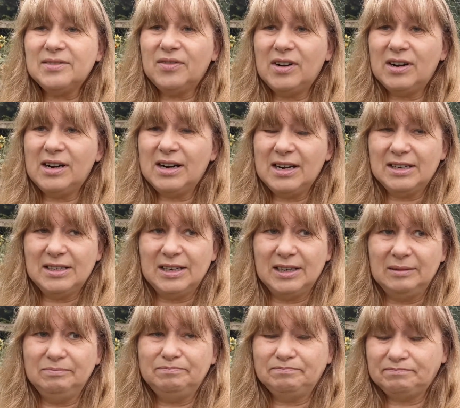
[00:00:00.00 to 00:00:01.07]

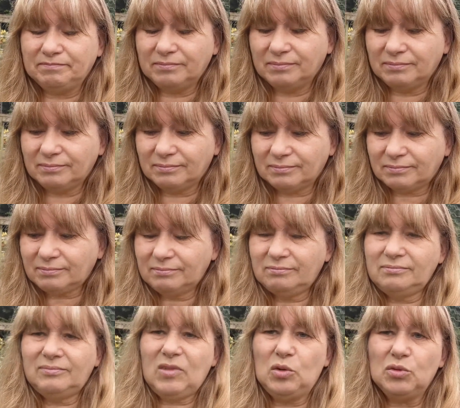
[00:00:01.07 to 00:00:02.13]
variety,
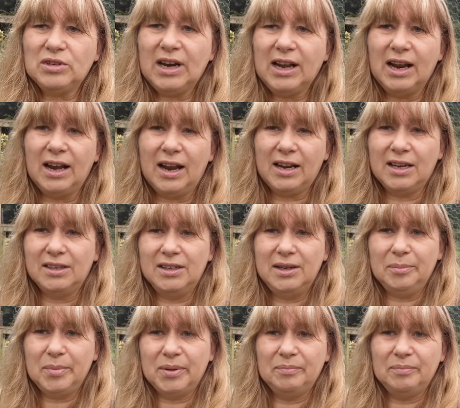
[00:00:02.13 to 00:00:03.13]
it's like a lucky dip.